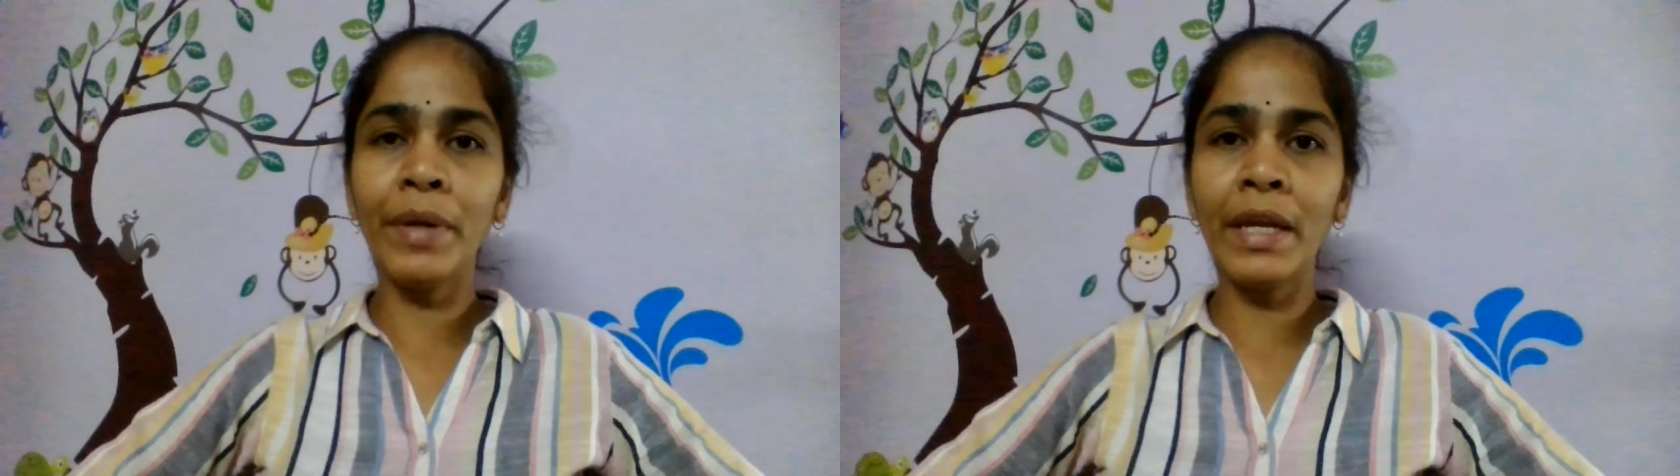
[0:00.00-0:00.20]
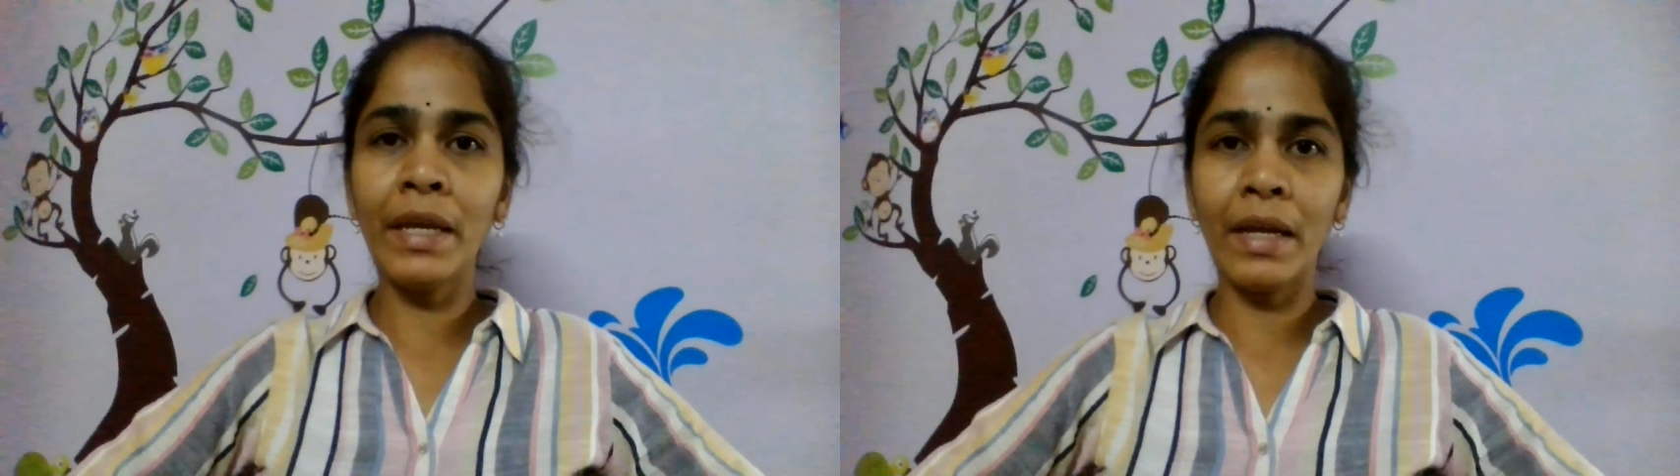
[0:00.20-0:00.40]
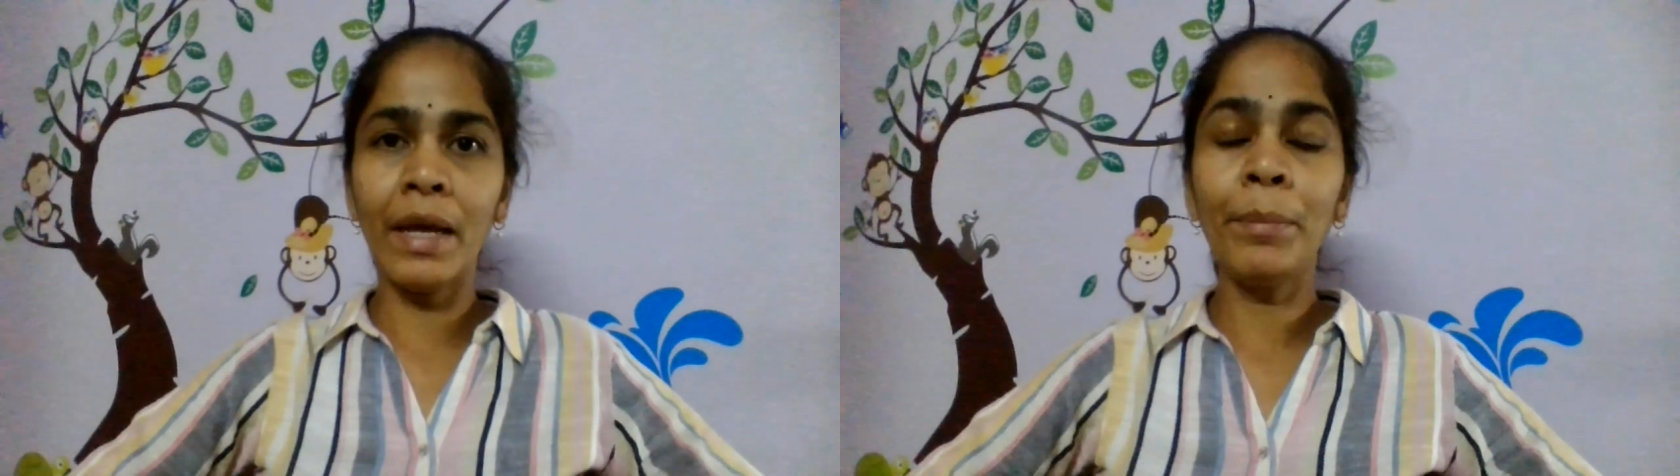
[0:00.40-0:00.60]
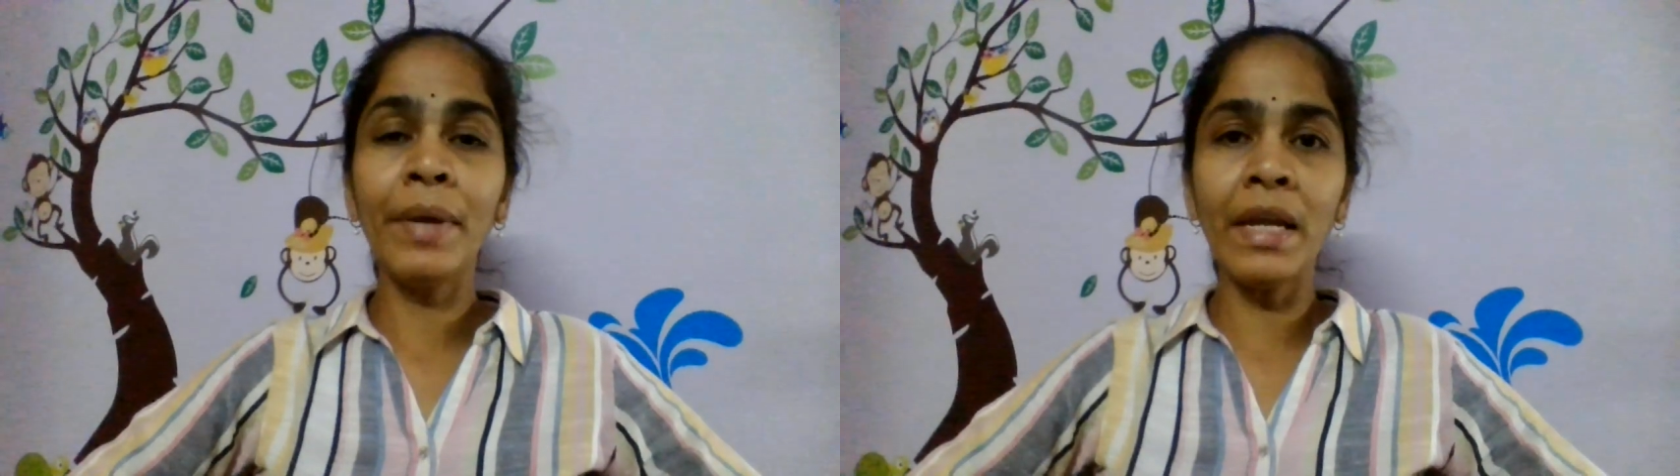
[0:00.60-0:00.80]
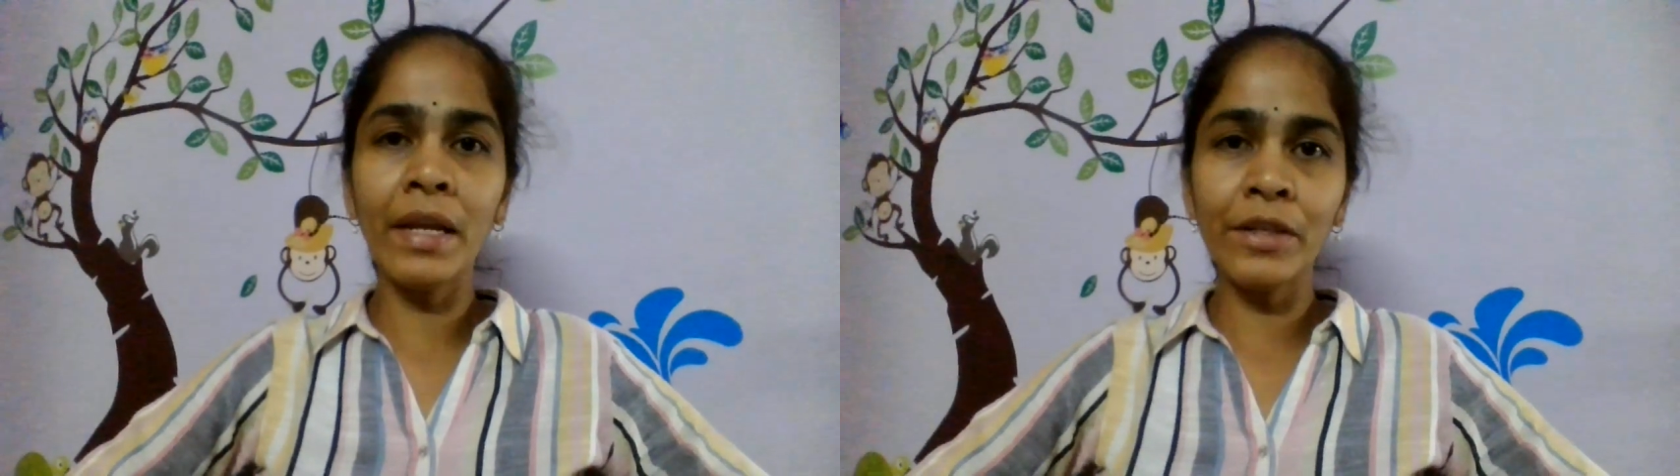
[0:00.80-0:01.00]
be
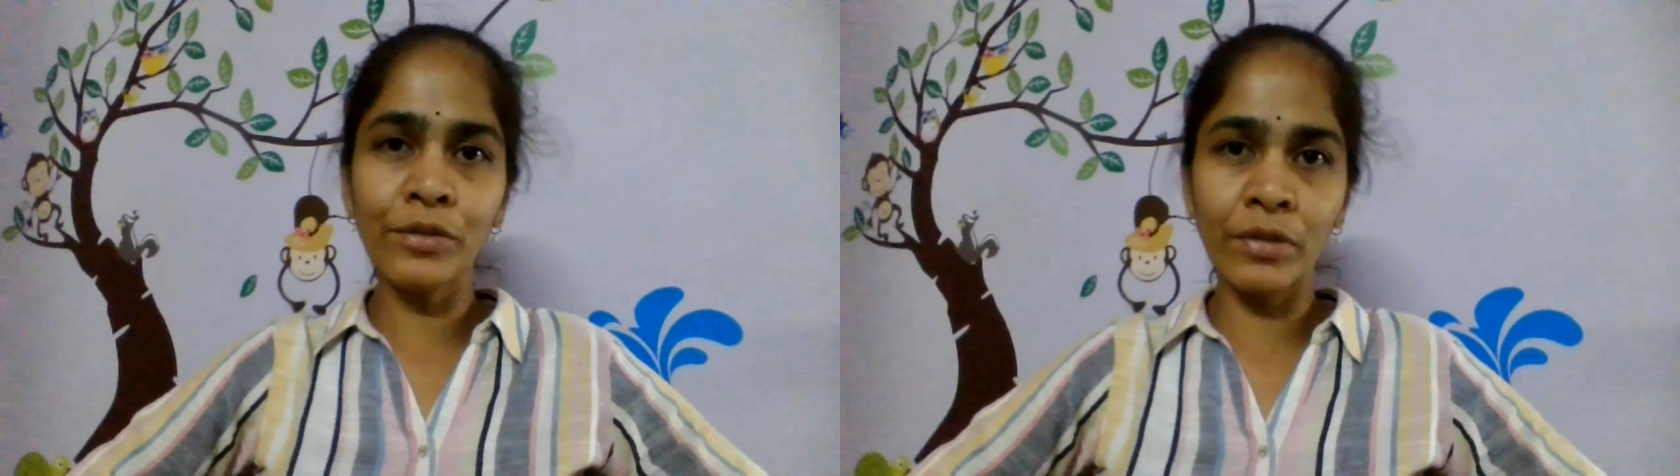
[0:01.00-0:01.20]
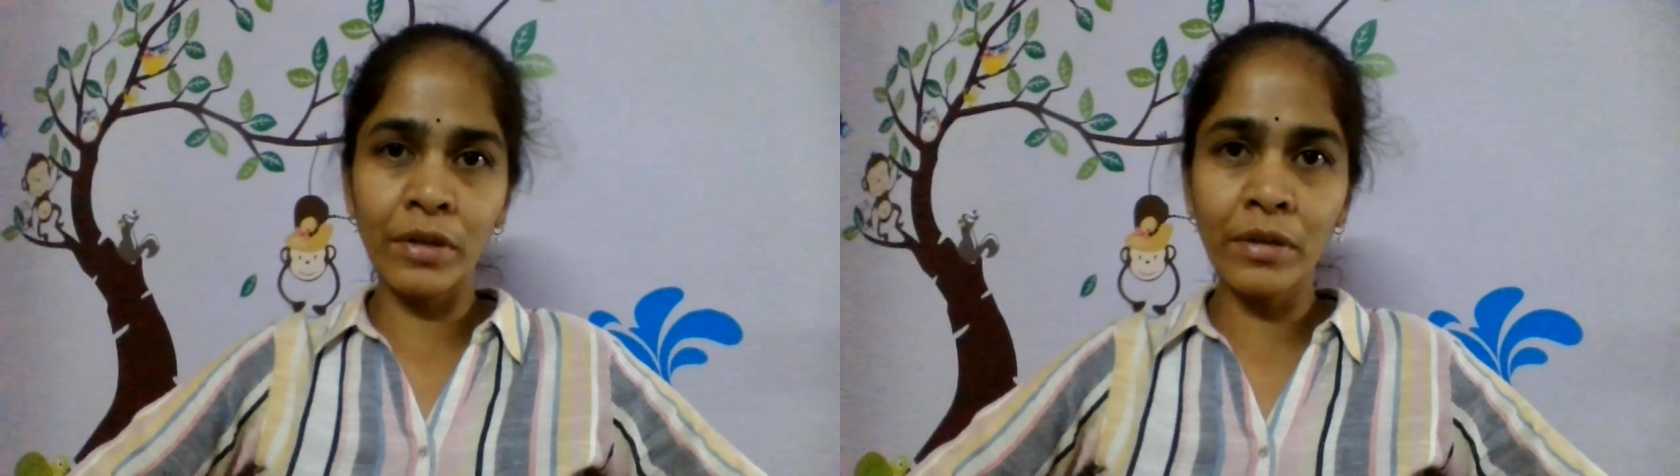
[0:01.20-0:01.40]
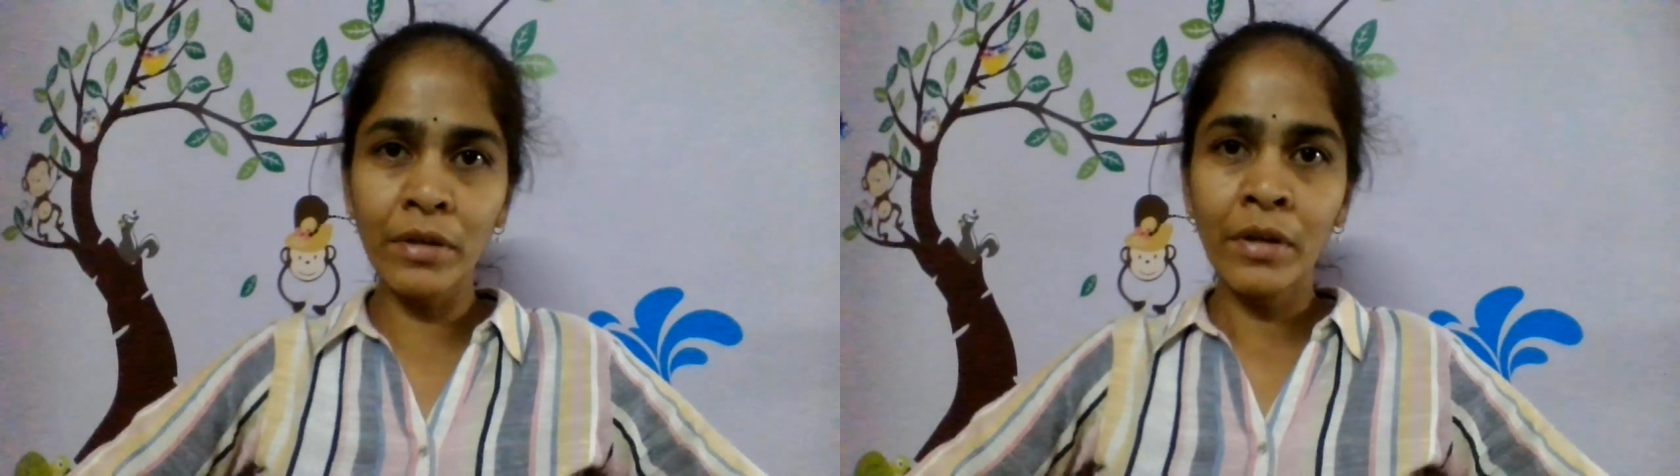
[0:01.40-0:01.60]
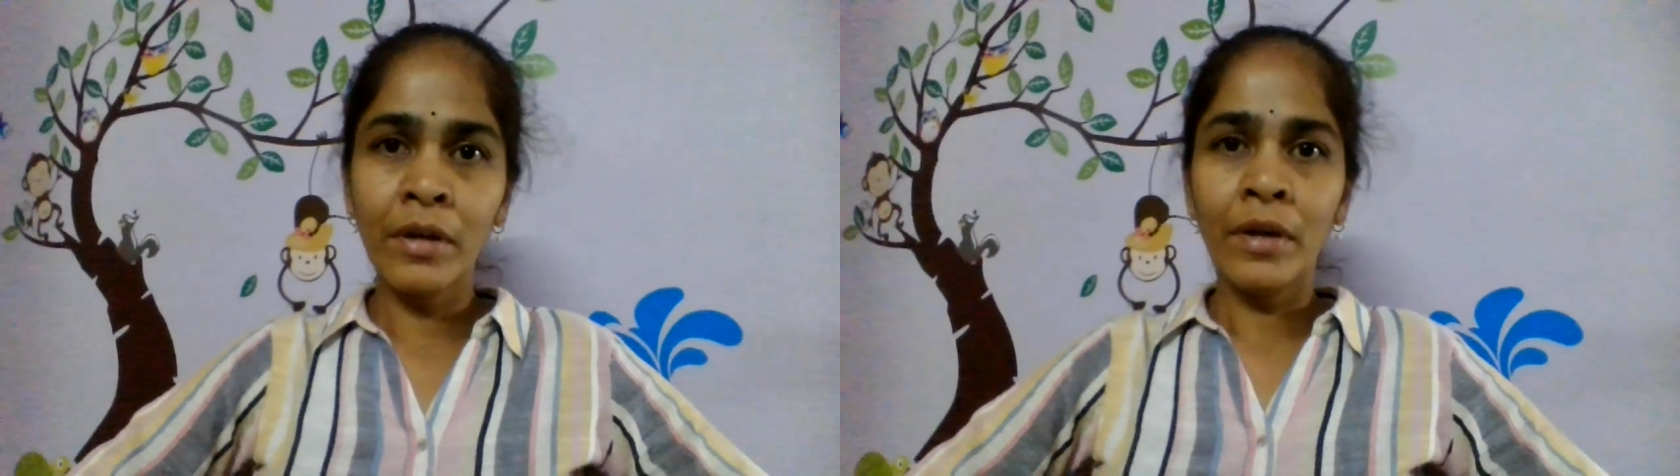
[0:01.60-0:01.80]
appealing to the